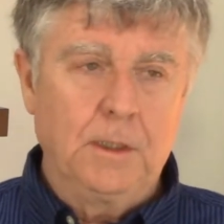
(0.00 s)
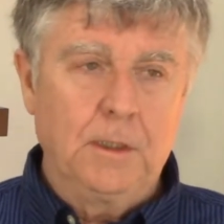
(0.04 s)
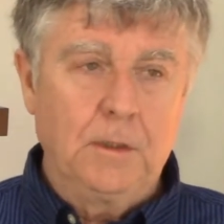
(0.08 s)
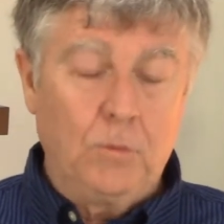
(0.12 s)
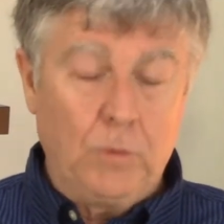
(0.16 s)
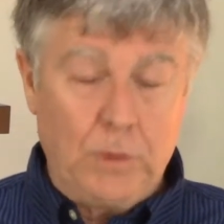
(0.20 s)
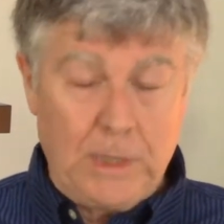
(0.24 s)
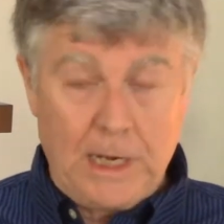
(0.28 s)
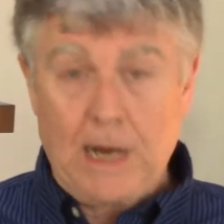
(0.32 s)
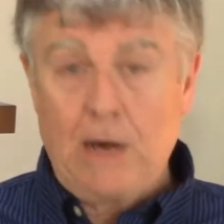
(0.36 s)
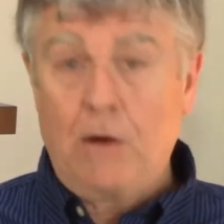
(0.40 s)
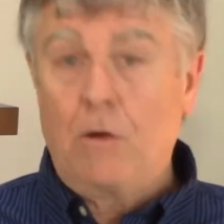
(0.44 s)

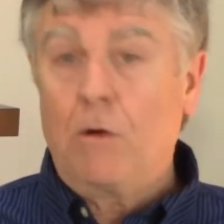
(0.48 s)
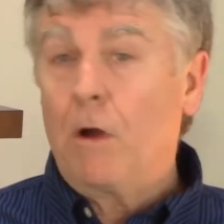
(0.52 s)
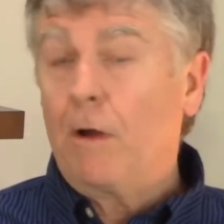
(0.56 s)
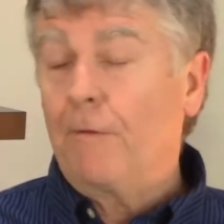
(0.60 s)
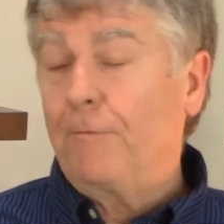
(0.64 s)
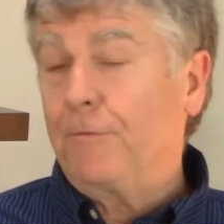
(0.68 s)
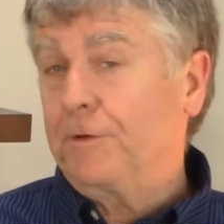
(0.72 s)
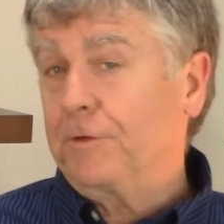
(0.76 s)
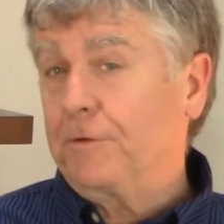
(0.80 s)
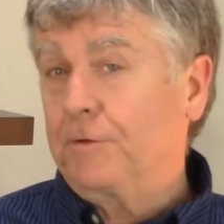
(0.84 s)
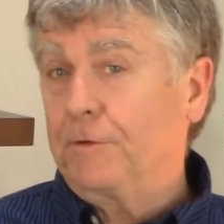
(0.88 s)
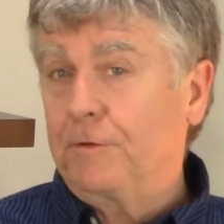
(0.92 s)
We are
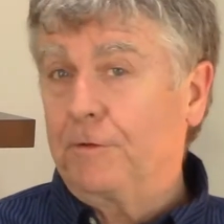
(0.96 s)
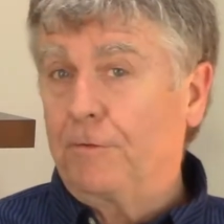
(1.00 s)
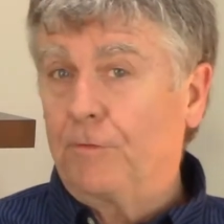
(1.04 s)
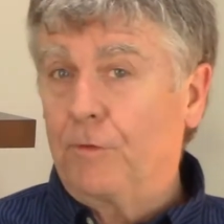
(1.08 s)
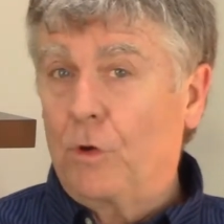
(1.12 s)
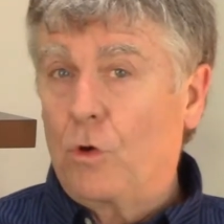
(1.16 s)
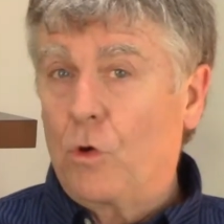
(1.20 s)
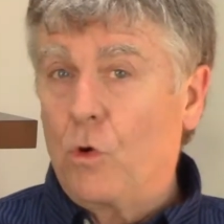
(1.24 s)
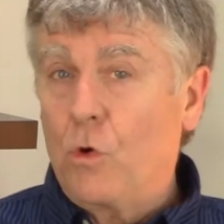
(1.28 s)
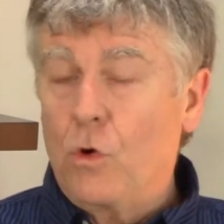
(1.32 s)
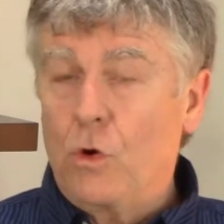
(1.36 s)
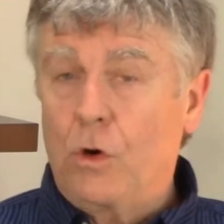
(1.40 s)
officers of
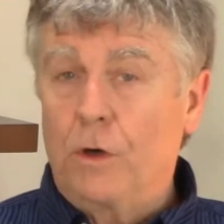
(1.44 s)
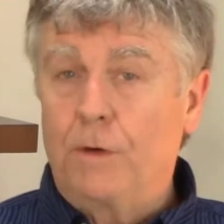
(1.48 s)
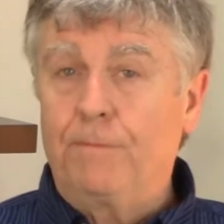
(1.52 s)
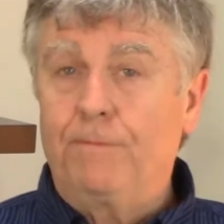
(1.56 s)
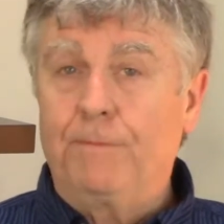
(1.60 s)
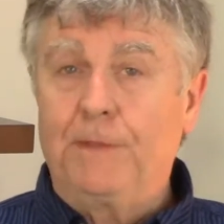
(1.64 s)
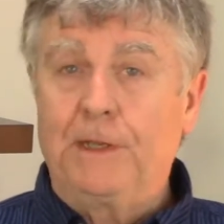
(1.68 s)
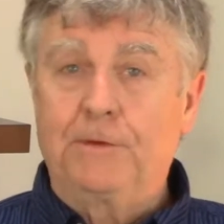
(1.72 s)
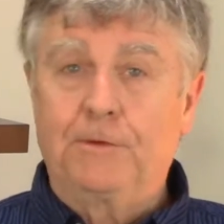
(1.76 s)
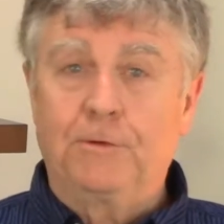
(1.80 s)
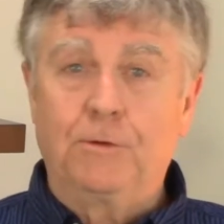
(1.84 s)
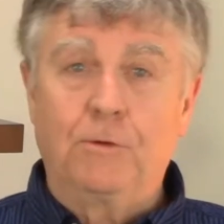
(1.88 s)
the
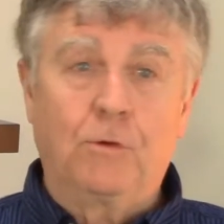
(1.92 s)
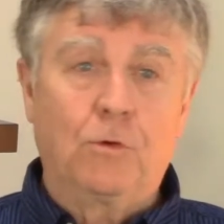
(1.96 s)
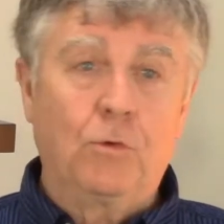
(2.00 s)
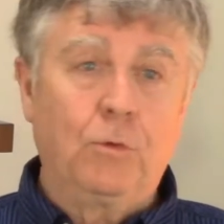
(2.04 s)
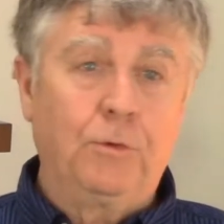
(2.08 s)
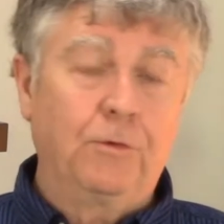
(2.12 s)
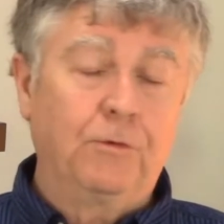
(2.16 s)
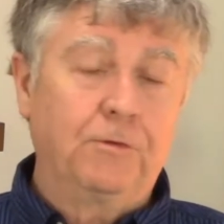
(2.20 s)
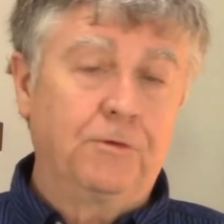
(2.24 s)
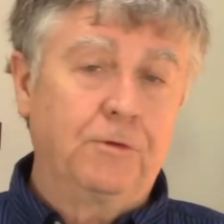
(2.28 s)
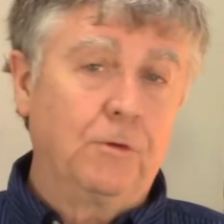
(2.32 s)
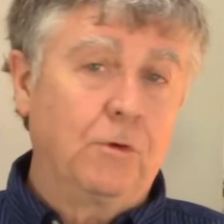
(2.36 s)
court, there's
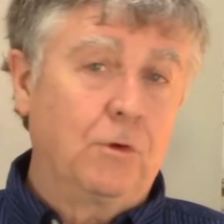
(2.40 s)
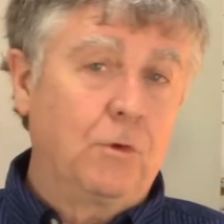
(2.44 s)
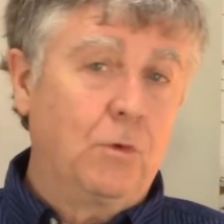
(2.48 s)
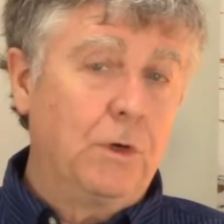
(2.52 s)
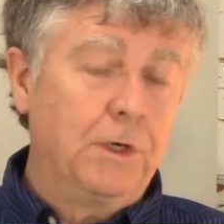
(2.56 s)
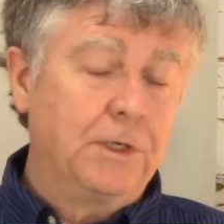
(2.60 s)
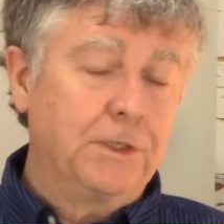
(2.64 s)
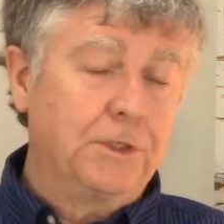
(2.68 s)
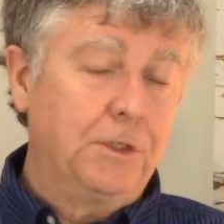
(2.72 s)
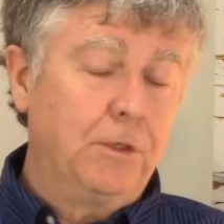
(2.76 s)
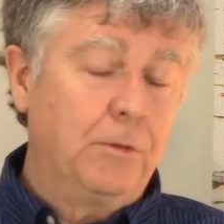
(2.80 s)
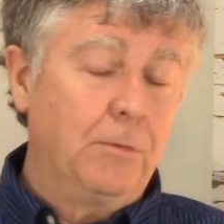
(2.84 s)
no
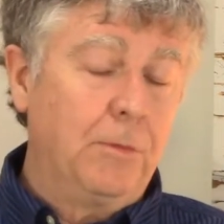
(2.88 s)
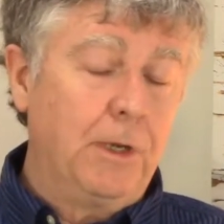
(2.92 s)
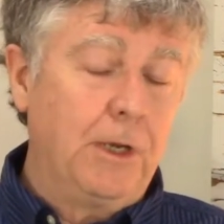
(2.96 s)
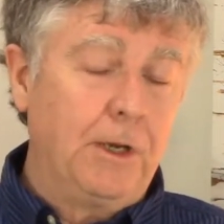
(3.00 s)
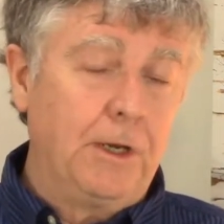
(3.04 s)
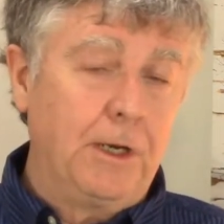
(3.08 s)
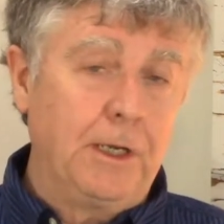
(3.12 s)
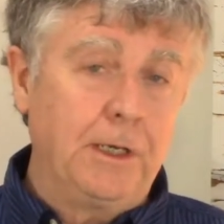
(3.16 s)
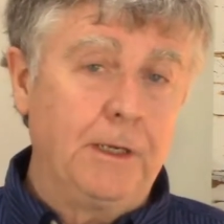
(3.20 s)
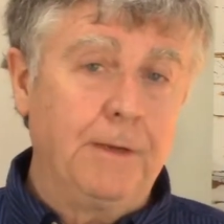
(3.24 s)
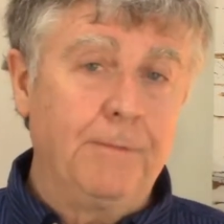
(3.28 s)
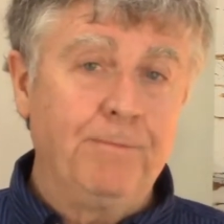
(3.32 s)
question
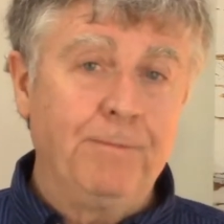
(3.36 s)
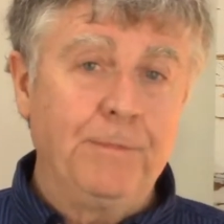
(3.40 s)
about it.